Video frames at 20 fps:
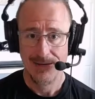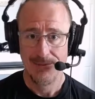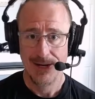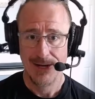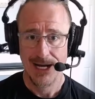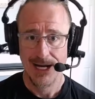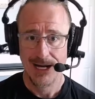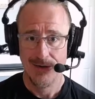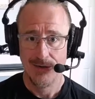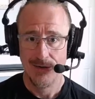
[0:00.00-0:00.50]

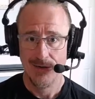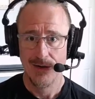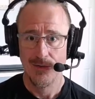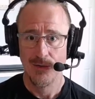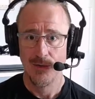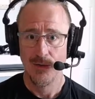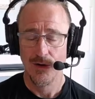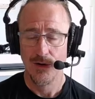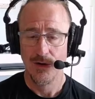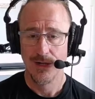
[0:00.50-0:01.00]
power at
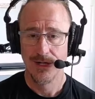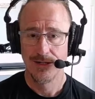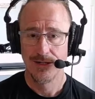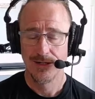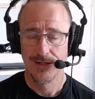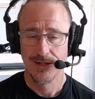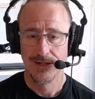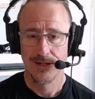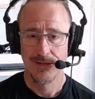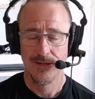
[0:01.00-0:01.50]
work
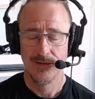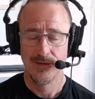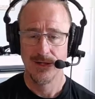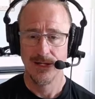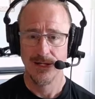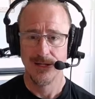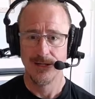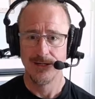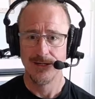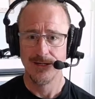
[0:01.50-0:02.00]

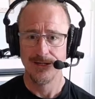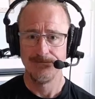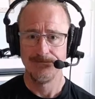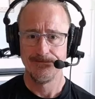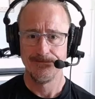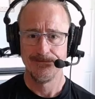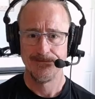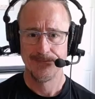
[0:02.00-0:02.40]
going on.